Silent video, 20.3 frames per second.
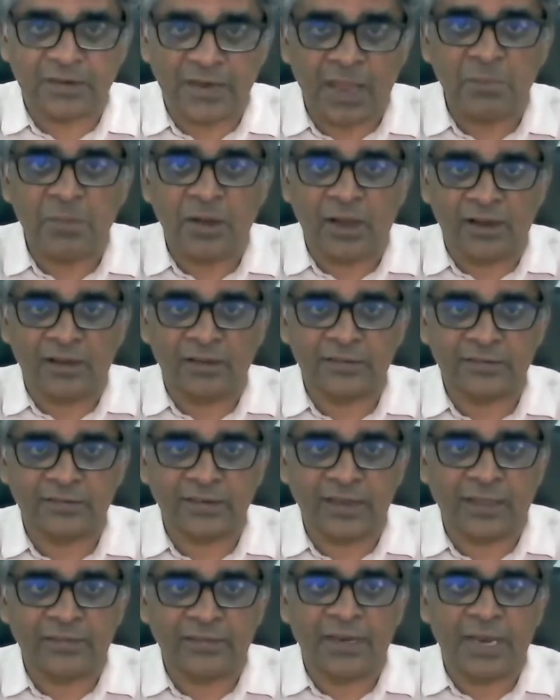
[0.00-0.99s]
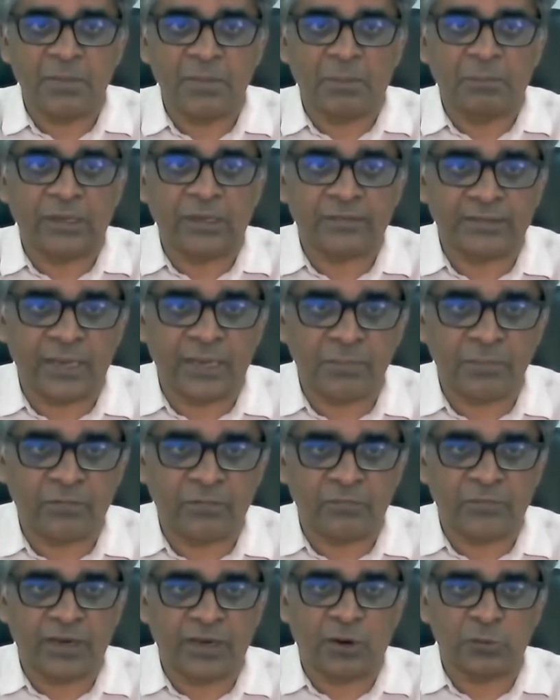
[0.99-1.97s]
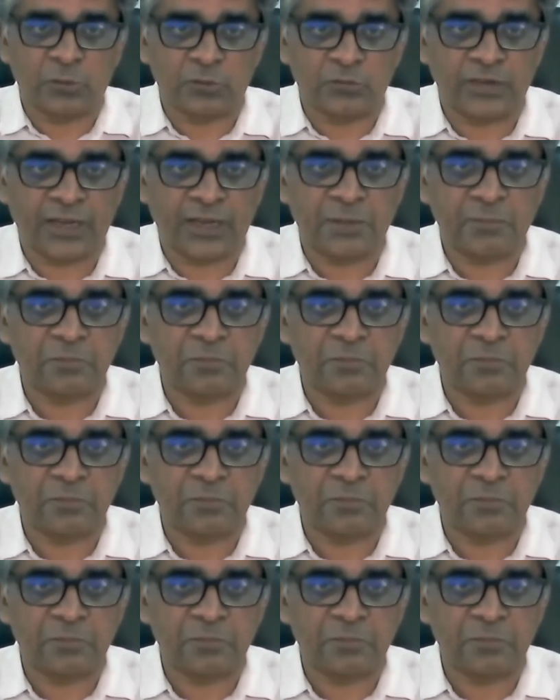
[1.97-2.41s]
Emma asked. And then, Emma, please tell me when we're out of time.